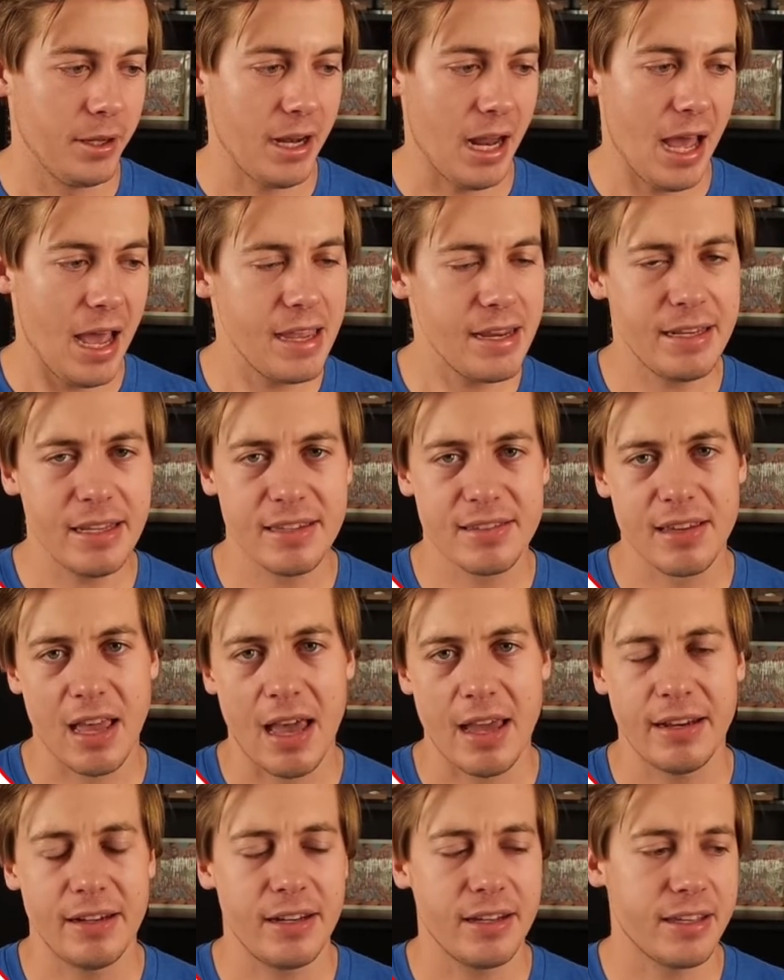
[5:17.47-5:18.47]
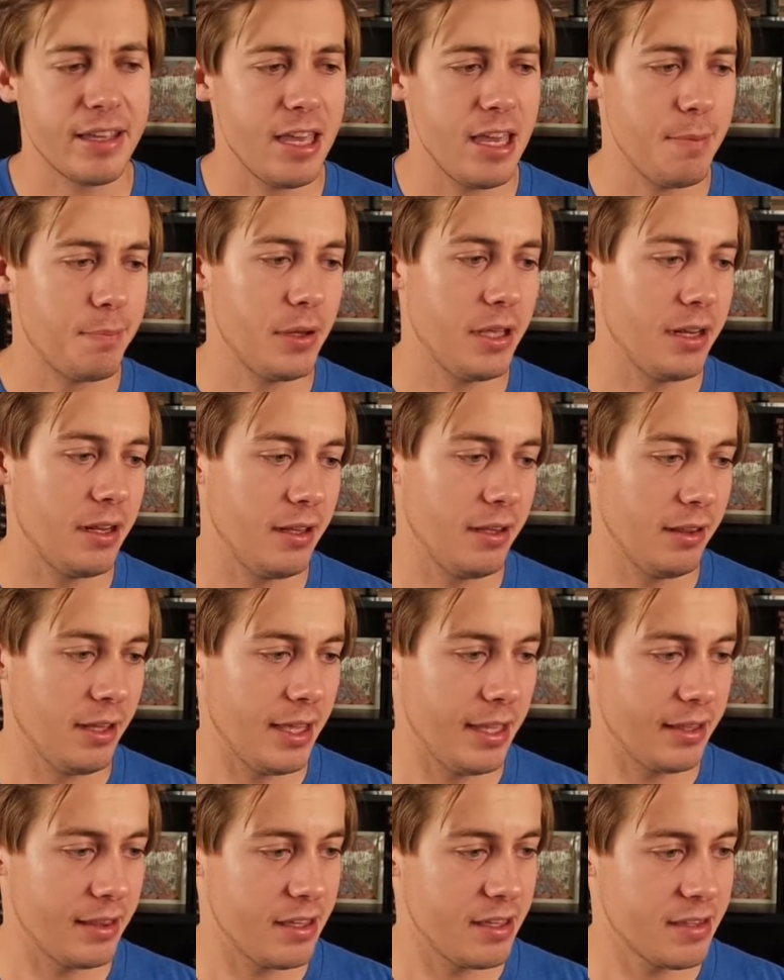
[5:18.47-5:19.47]
but I decided to keep it
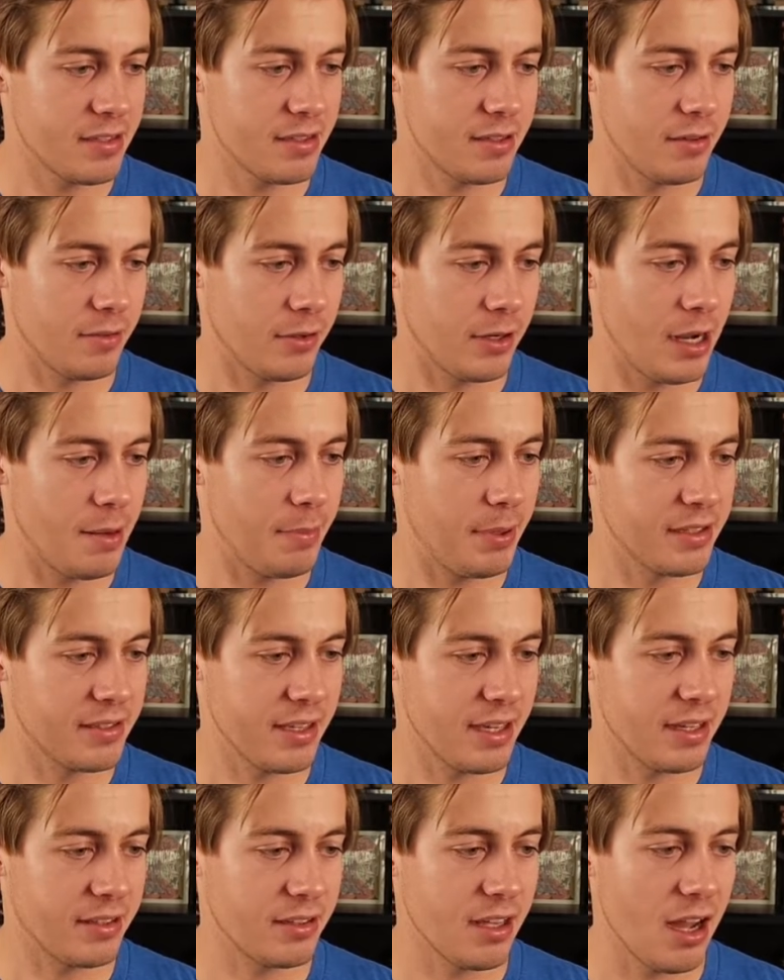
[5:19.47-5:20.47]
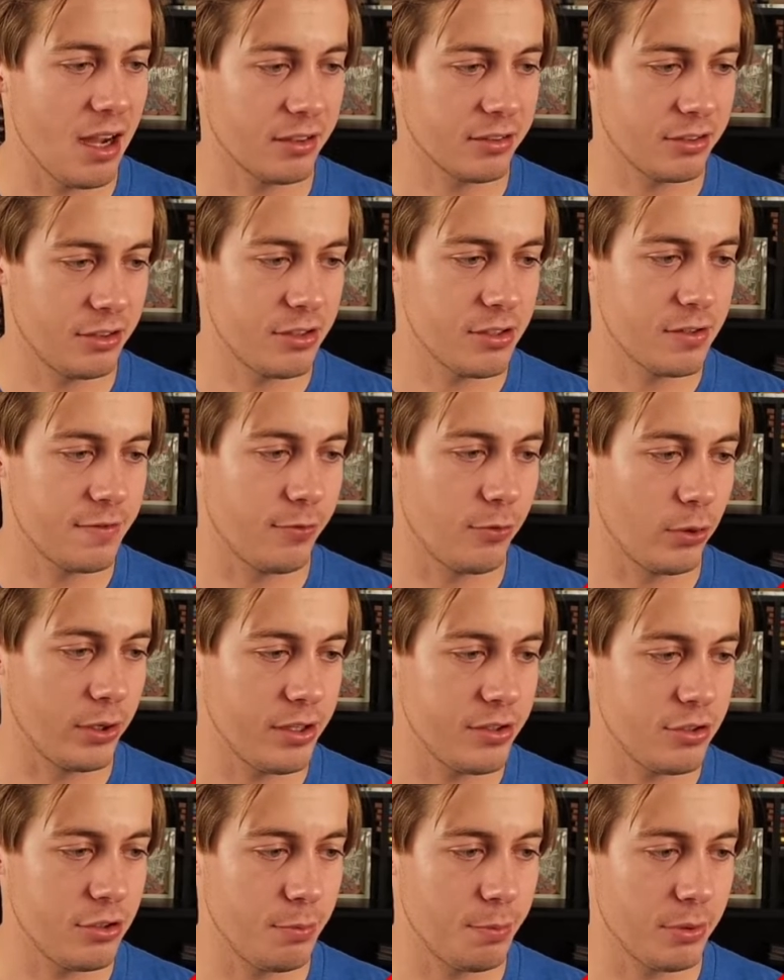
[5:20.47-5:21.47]
like this, right? Because like doctors,
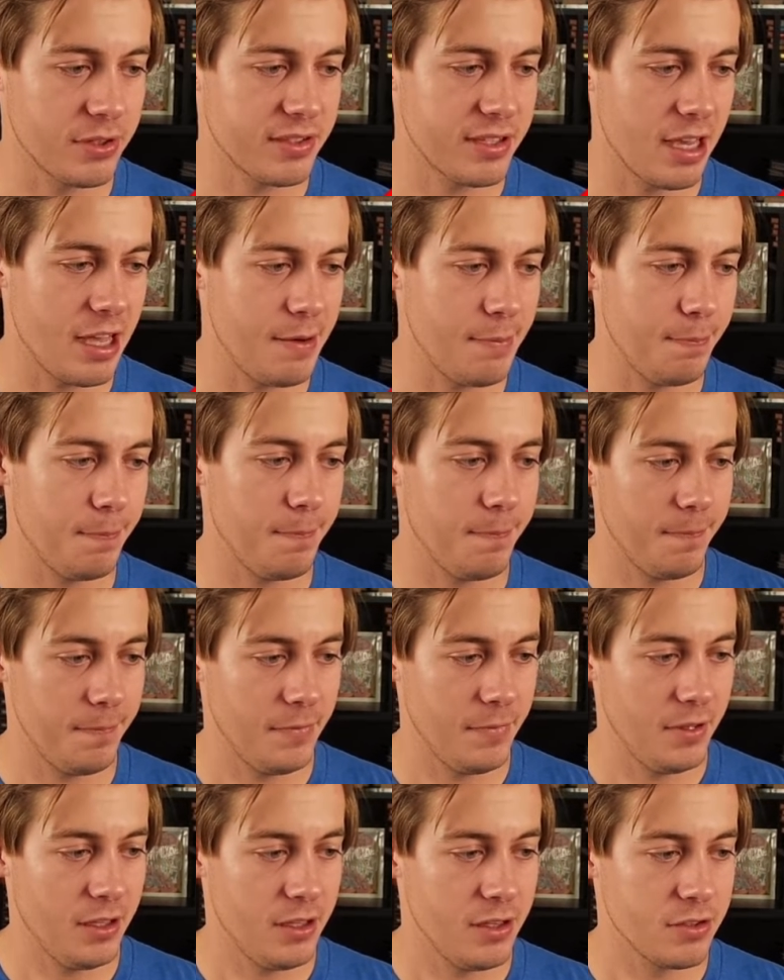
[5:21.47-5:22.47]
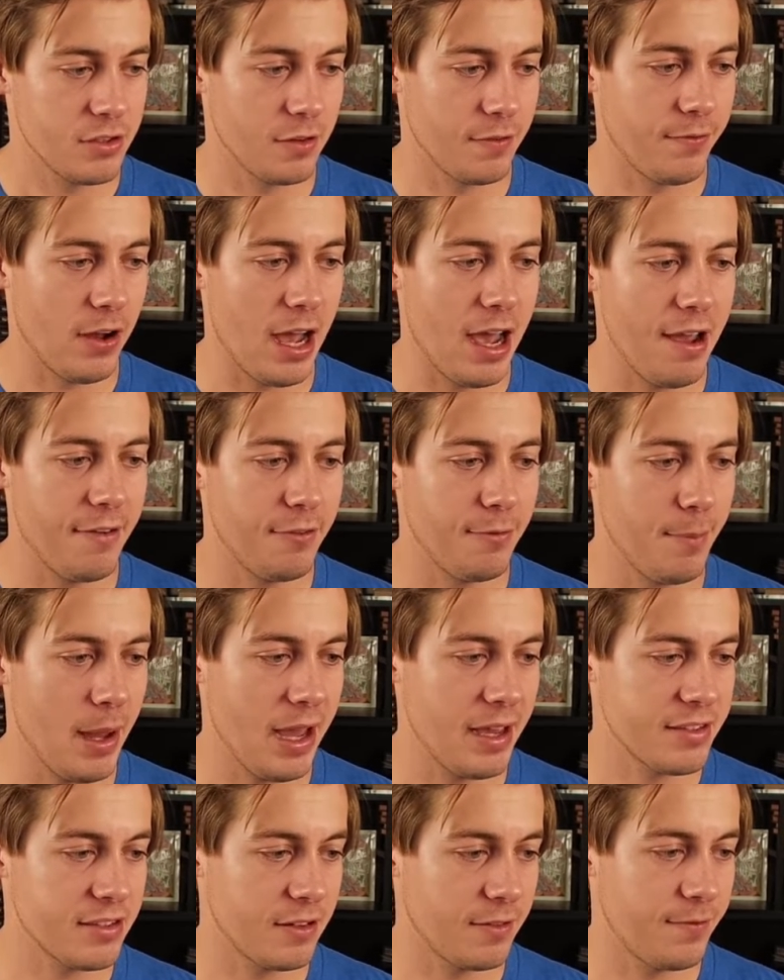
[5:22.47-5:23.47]
forty-two percent survived,
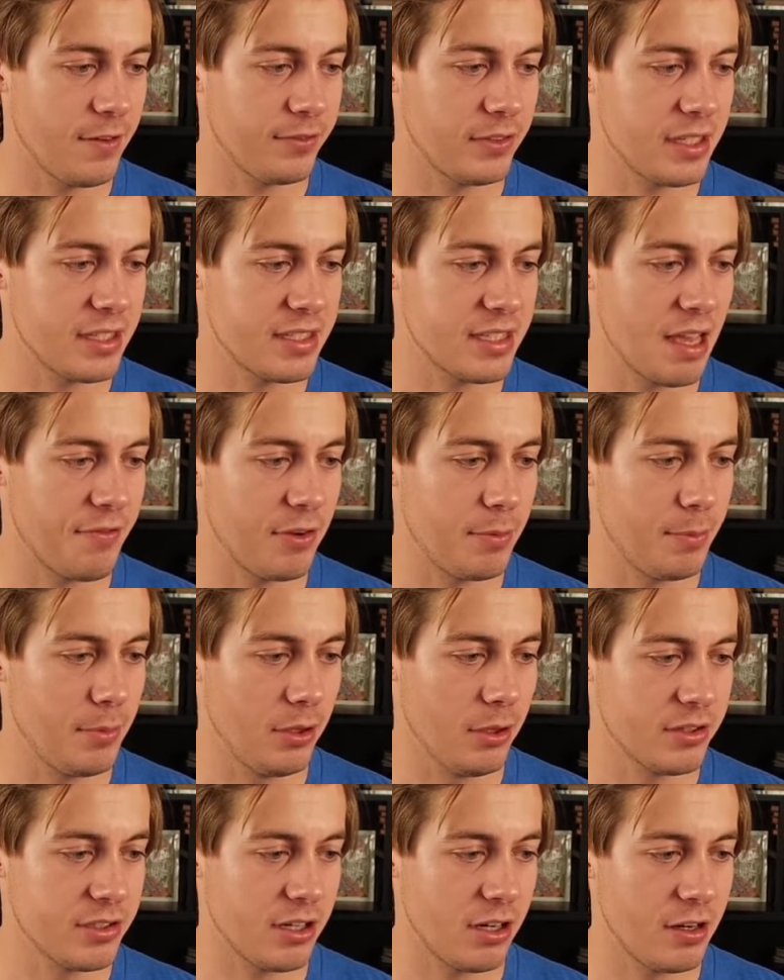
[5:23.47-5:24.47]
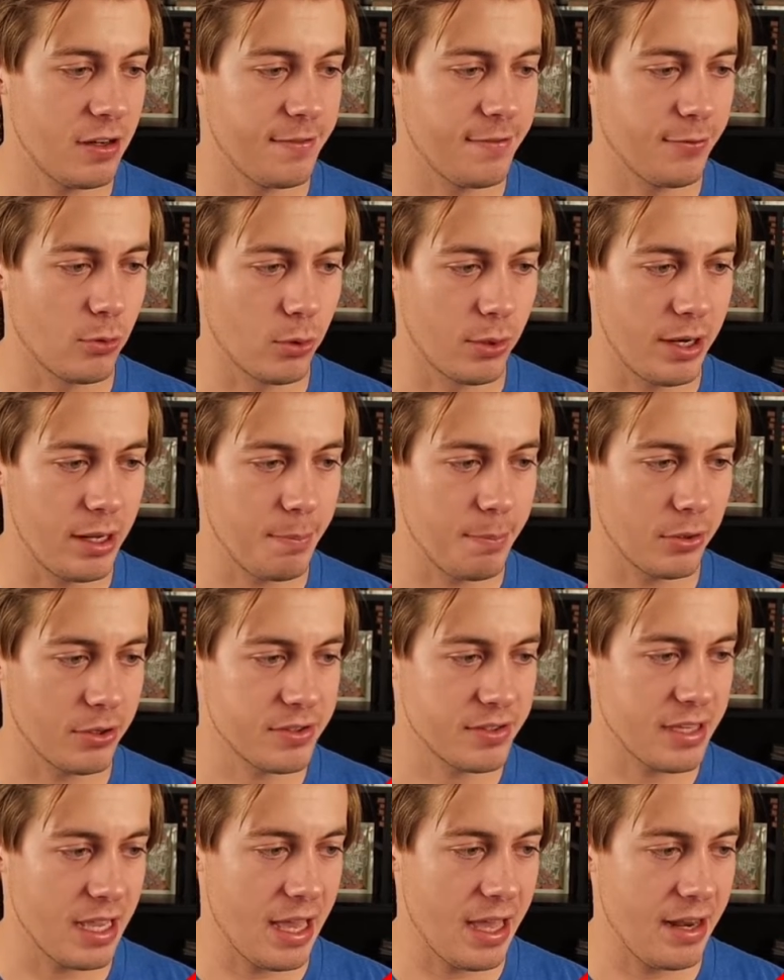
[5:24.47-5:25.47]
master fifty-seven, military forty
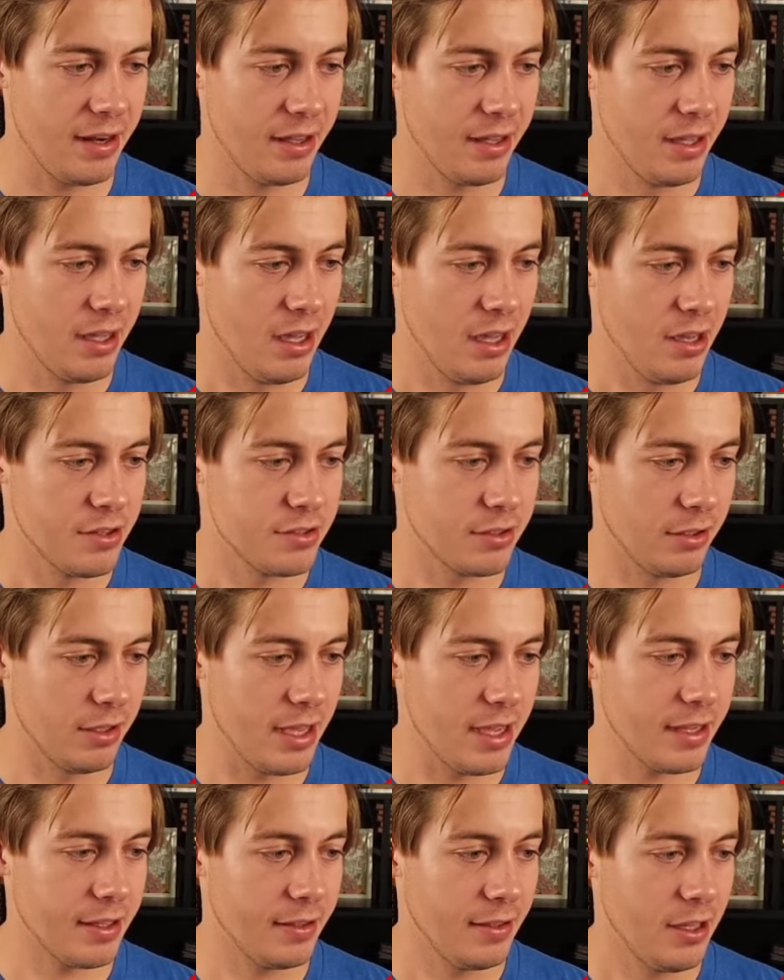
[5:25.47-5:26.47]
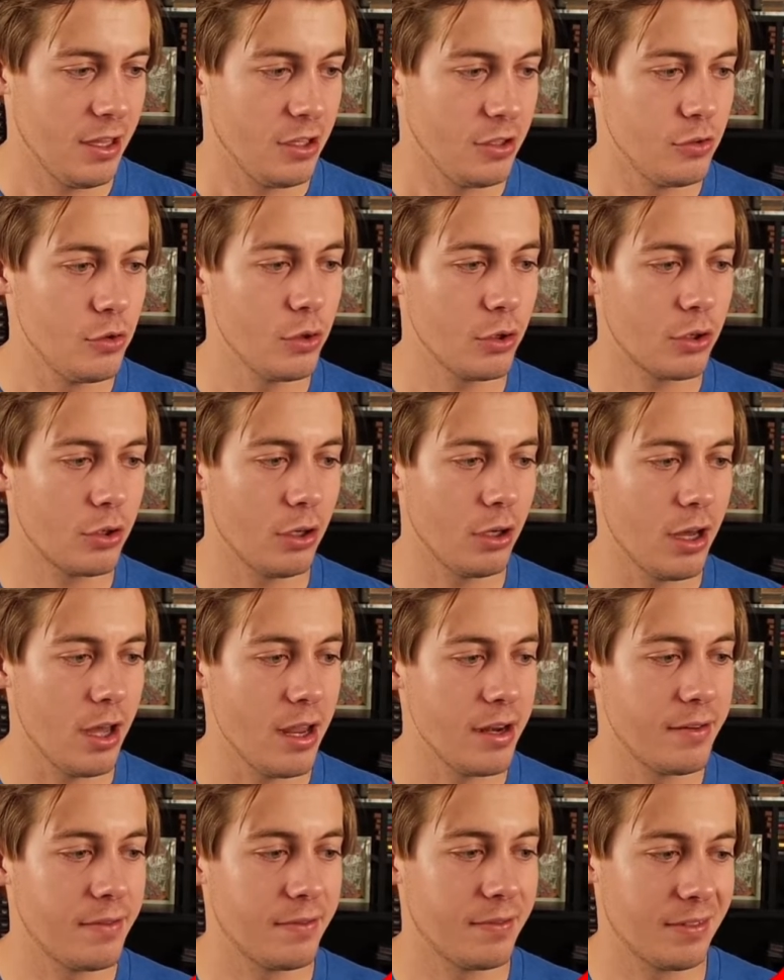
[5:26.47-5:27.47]
percent. So like you
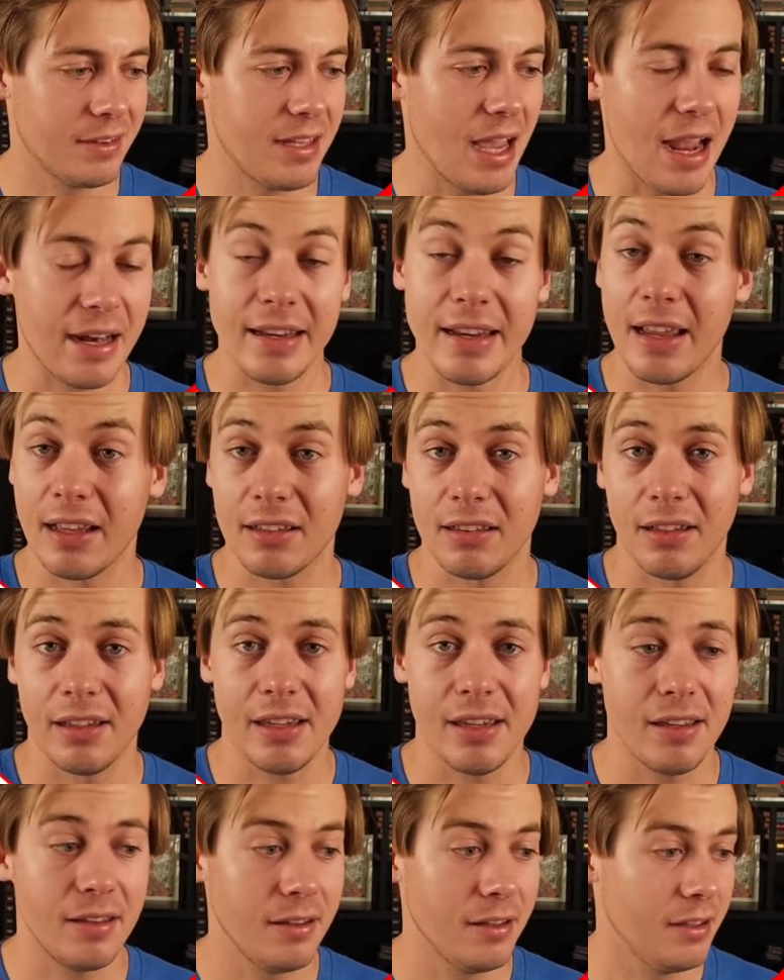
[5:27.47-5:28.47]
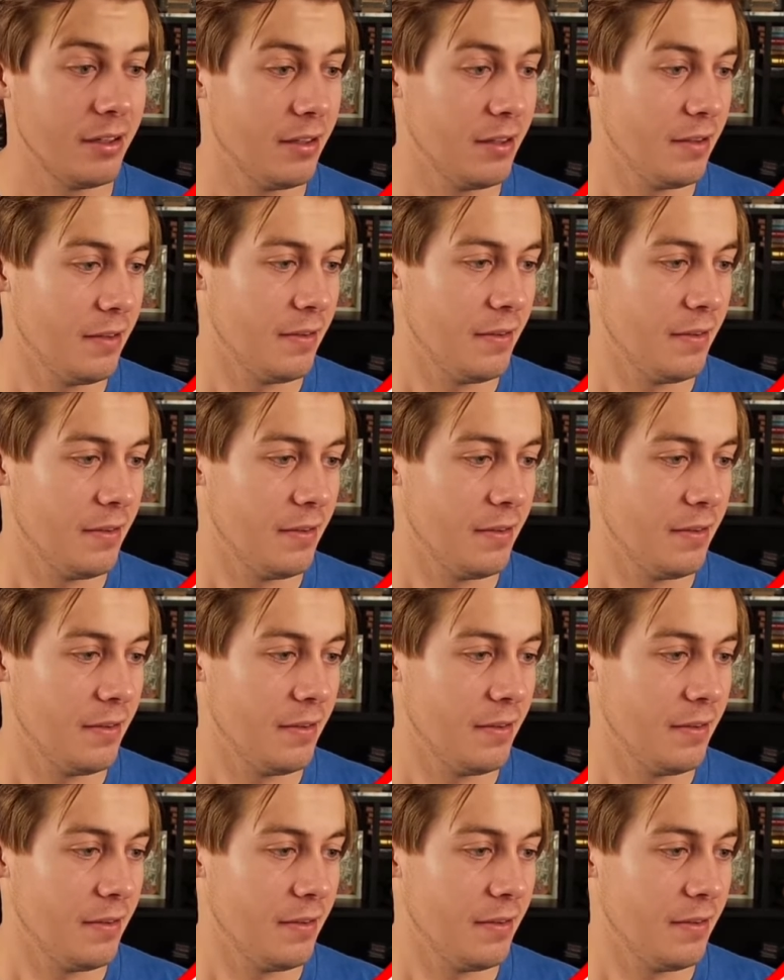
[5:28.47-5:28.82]
could technically